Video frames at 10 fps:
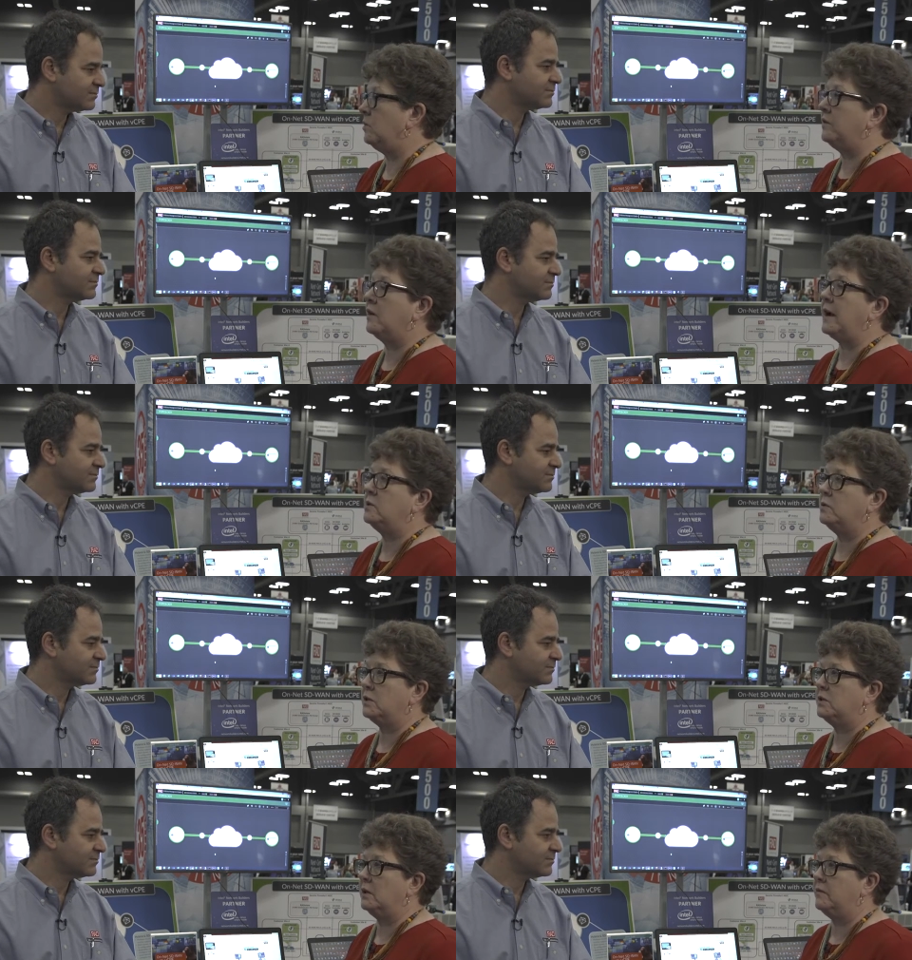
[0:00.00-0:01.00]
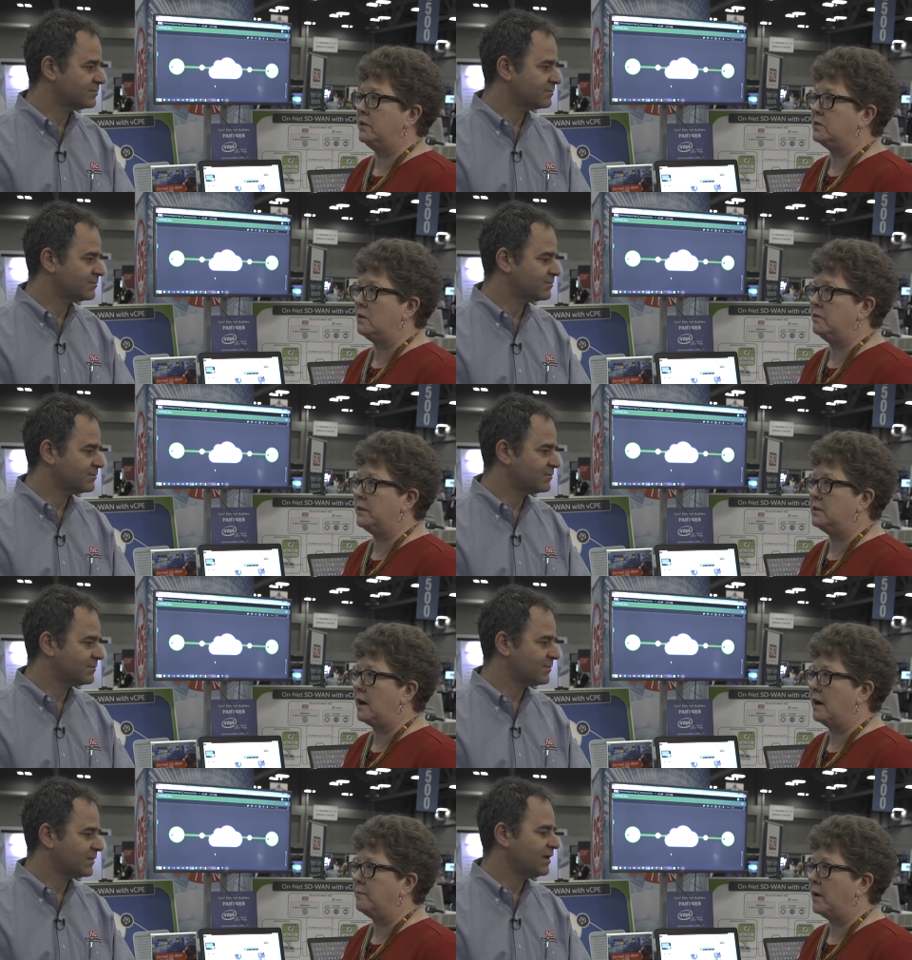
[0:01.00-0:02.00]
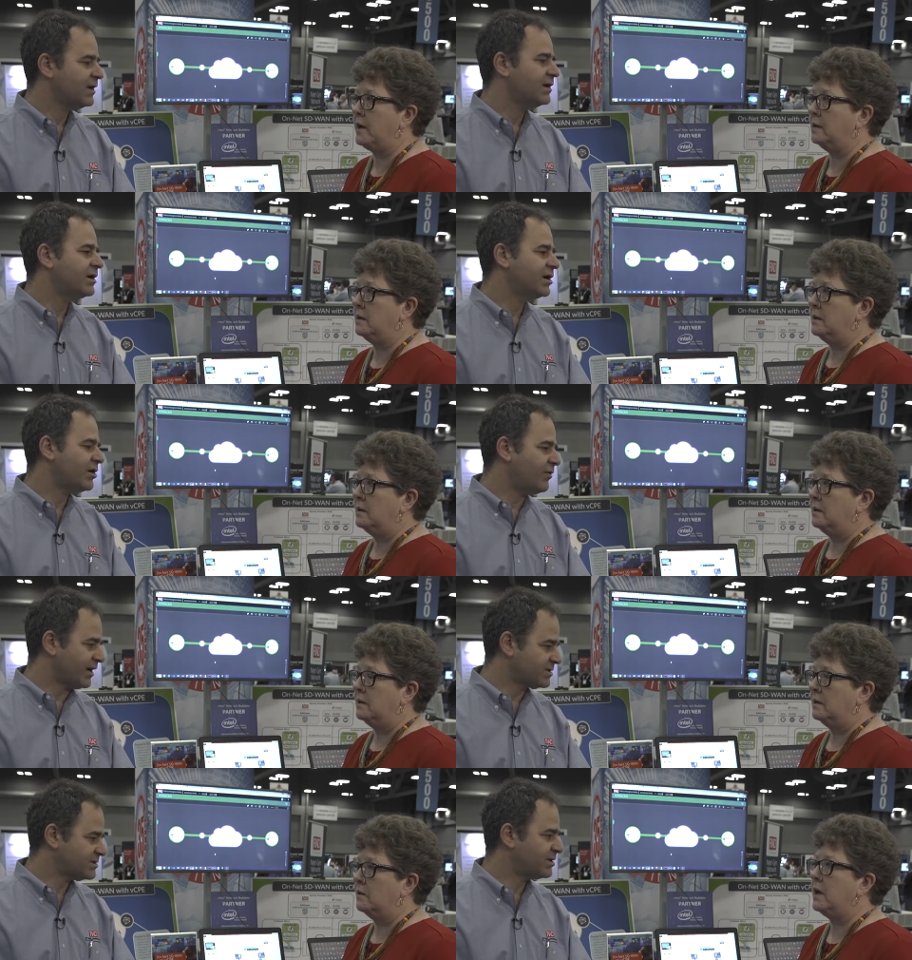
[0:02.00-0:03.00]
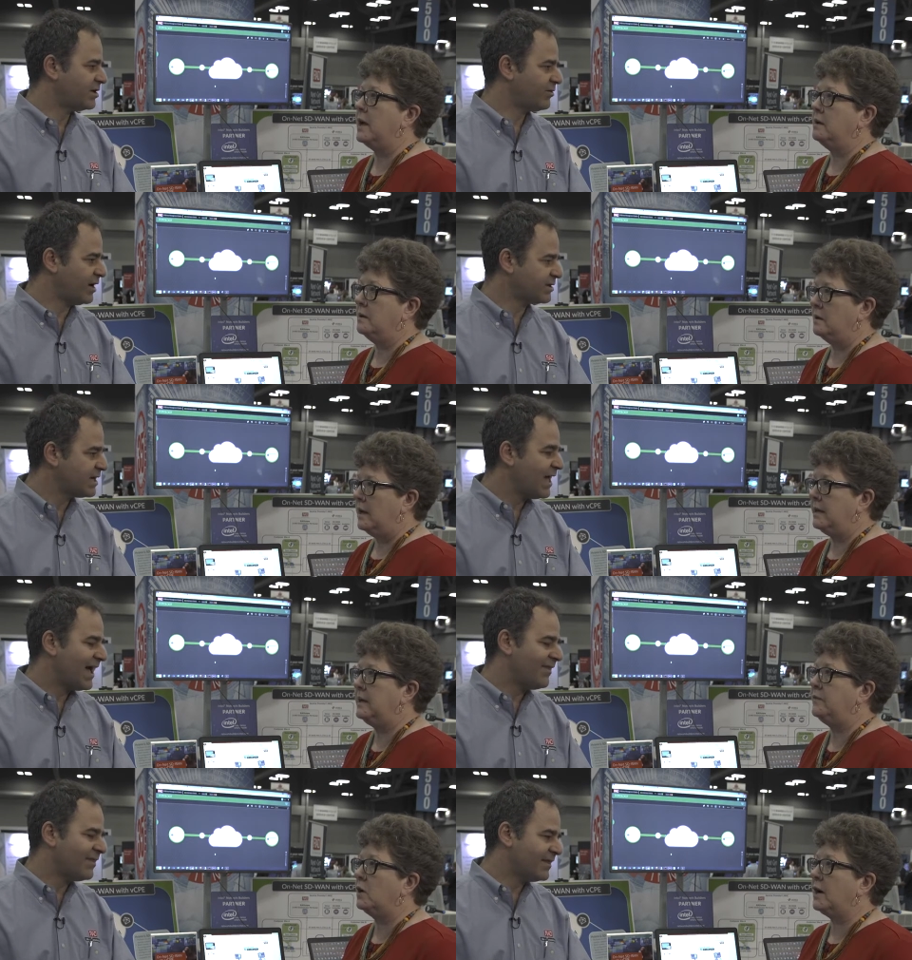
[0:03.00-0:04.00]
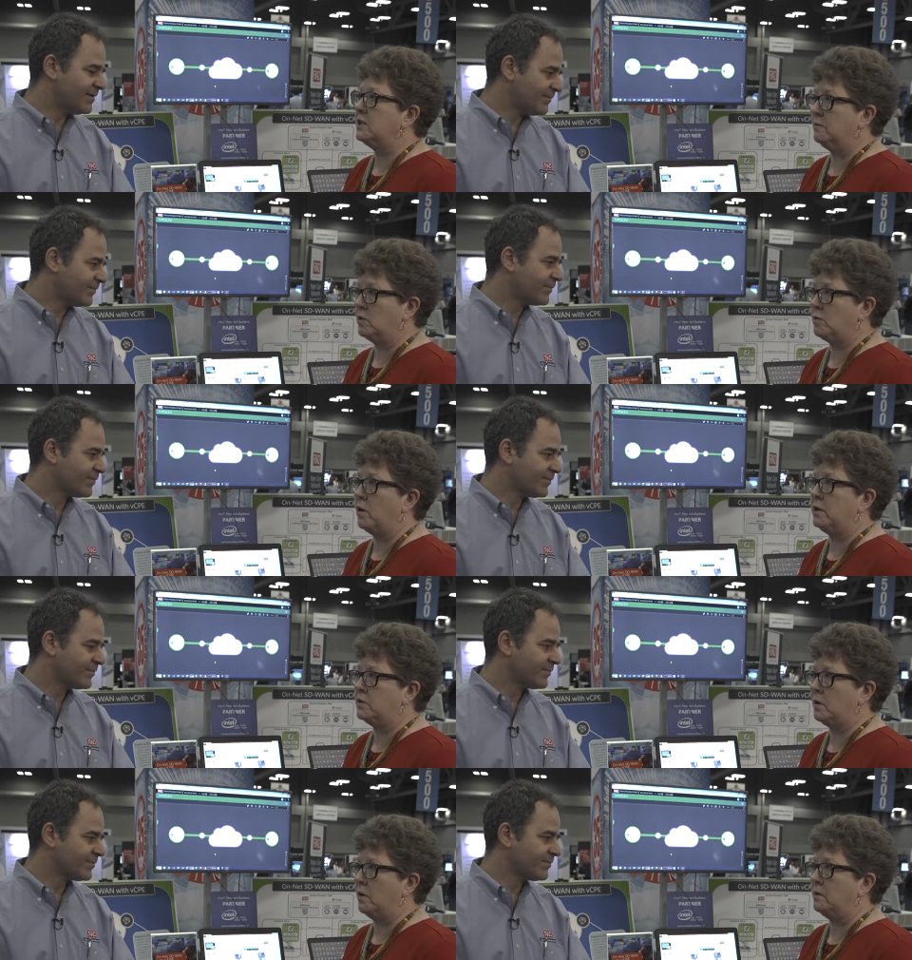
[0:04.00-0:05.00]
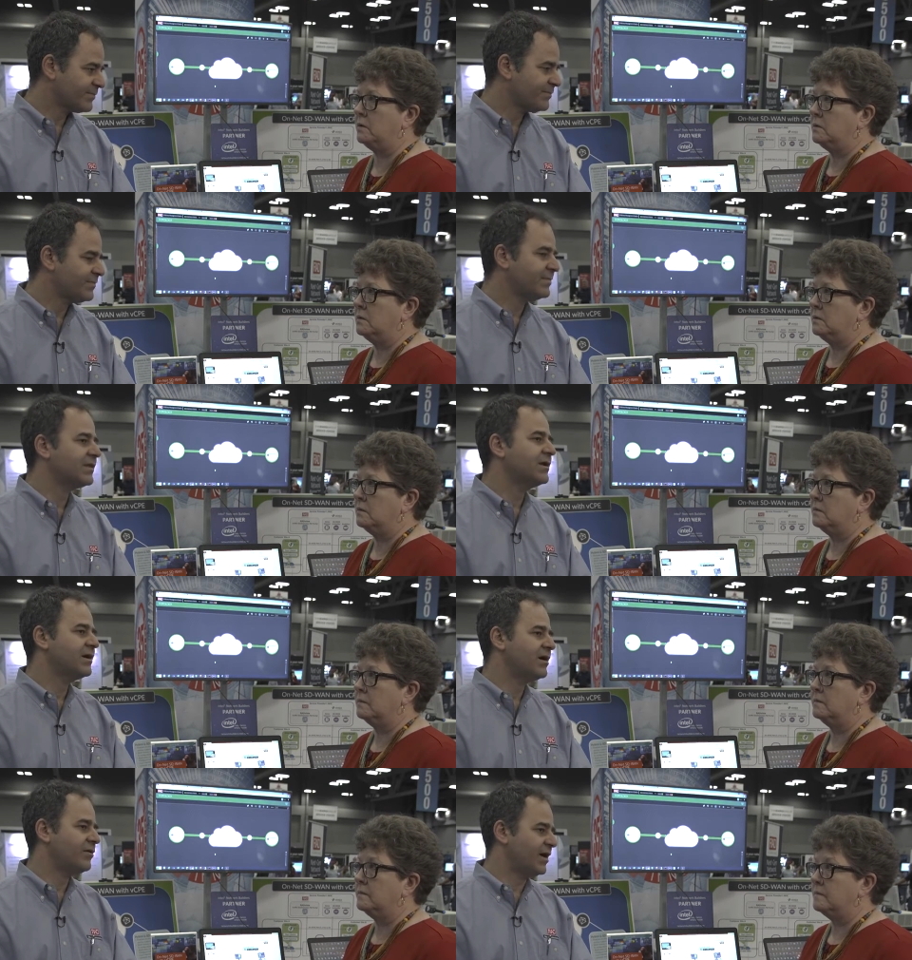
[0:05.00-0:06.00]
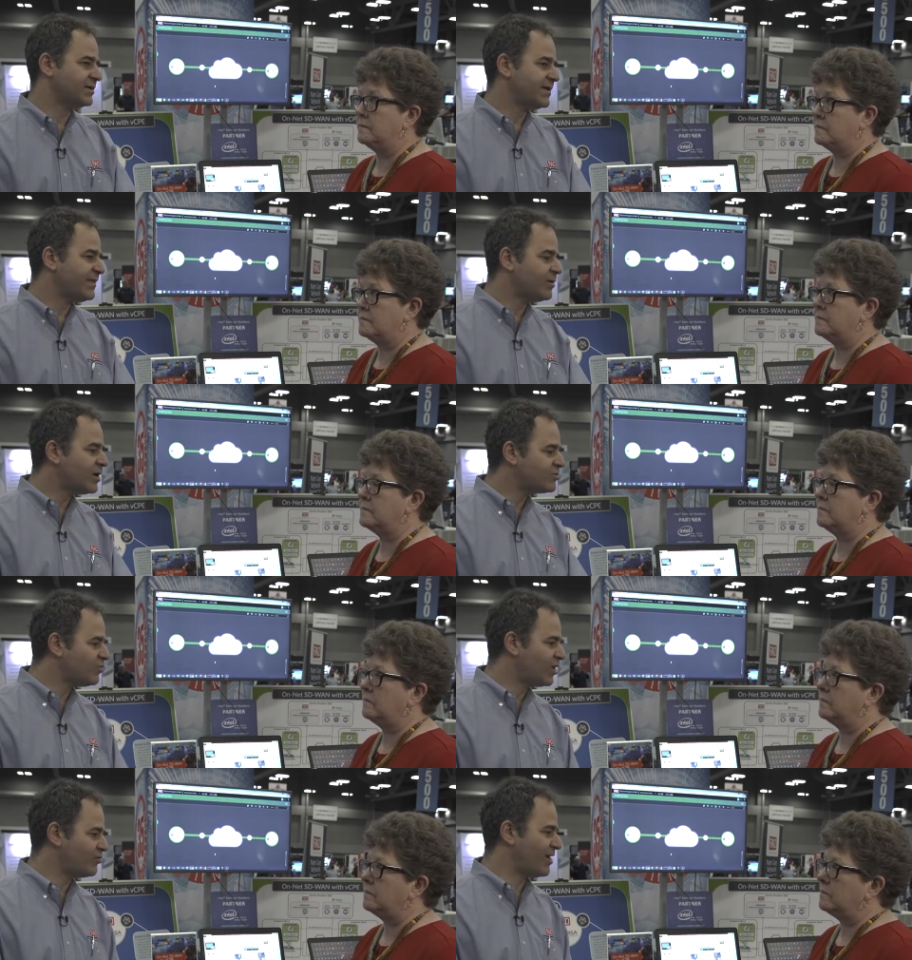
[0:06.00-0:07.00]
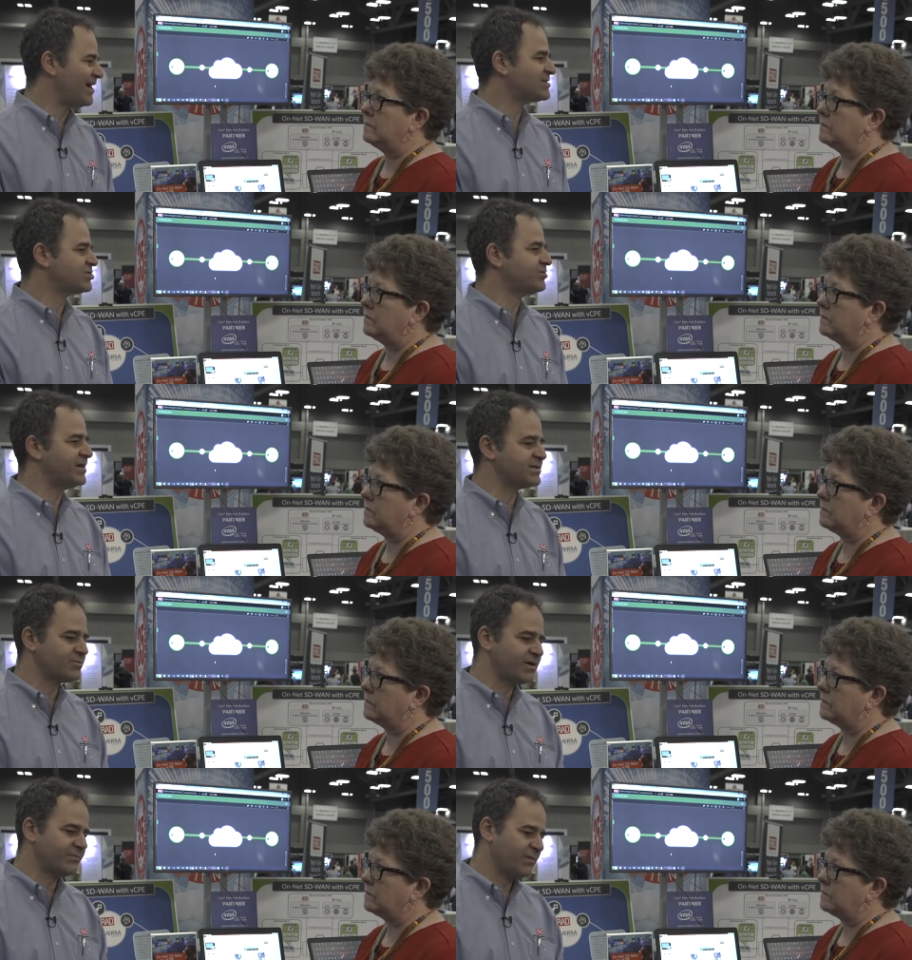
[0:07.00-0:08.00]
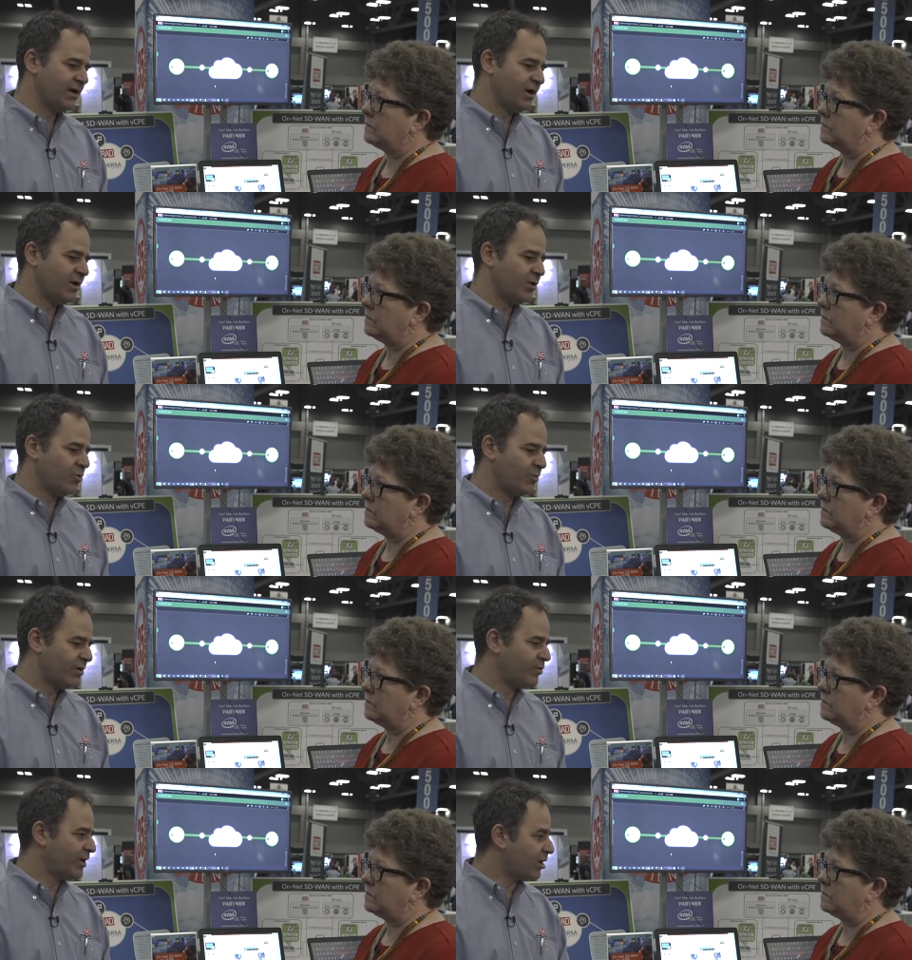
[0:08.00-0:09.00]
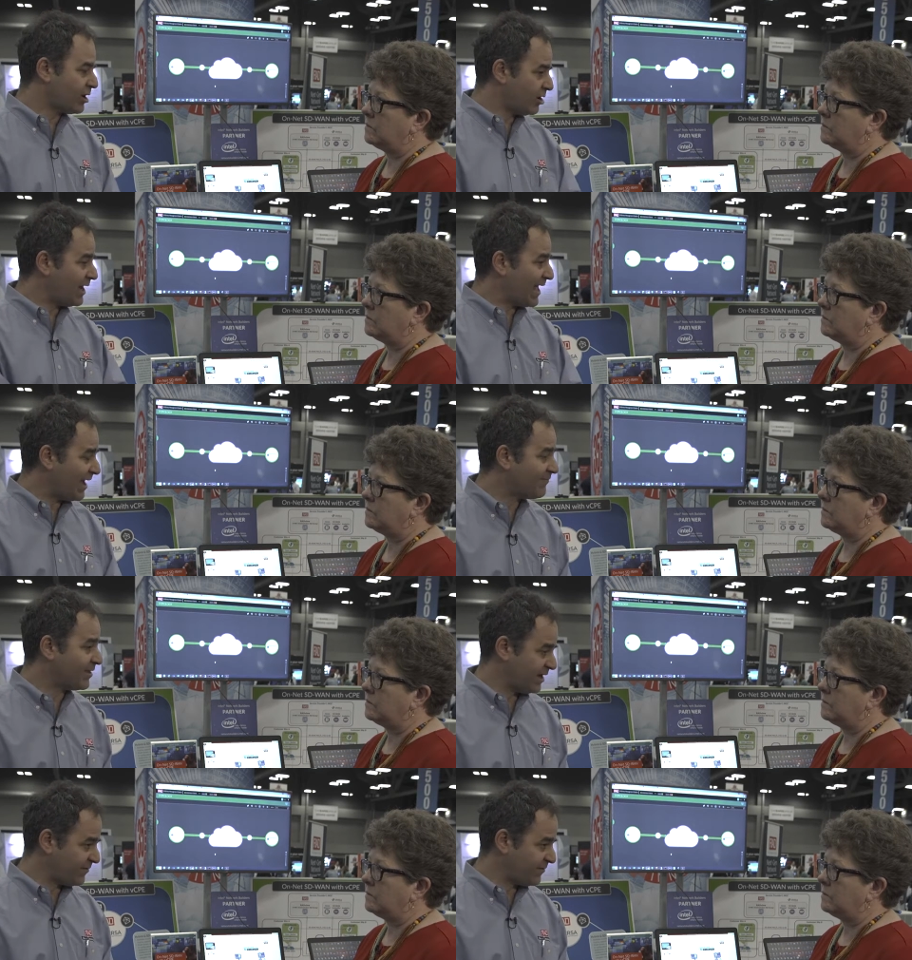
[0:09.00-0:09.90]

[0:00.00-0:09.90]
Speaker 1: with the guys who are just delivering this over the top, right? Correct, okay. Correct. And give their customers more control.
Speaker 2: Correct. And then what Rad's doing is we not only have the